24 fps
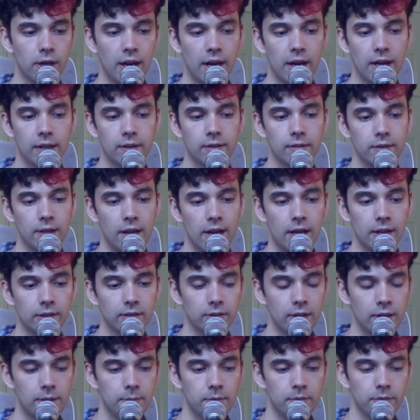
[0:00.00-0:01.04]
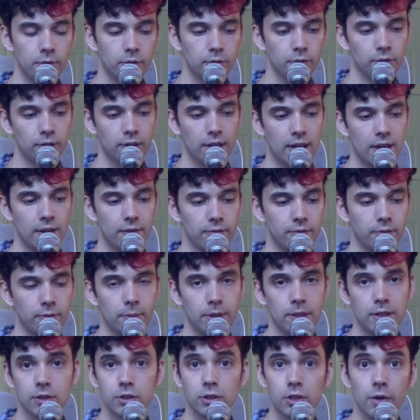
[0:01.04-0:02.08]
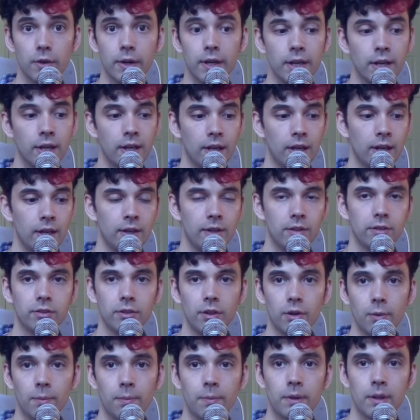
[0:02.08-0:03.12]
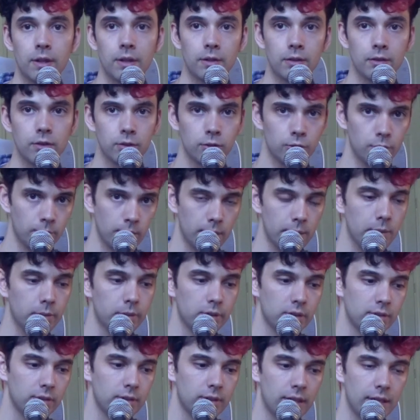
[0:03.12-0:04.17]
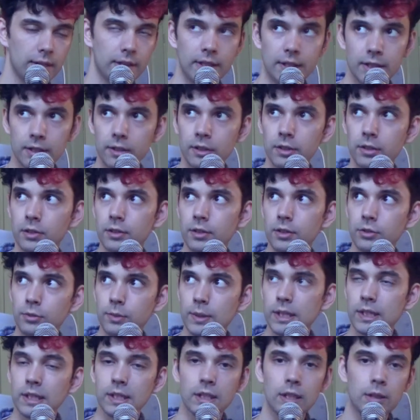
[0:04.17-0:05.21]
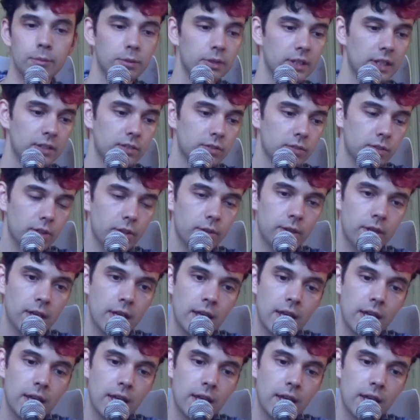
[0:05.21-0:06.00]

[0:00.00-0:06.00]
I asked them if it was okay for me to show it, so you'll probably see that later this week in a couple days or so.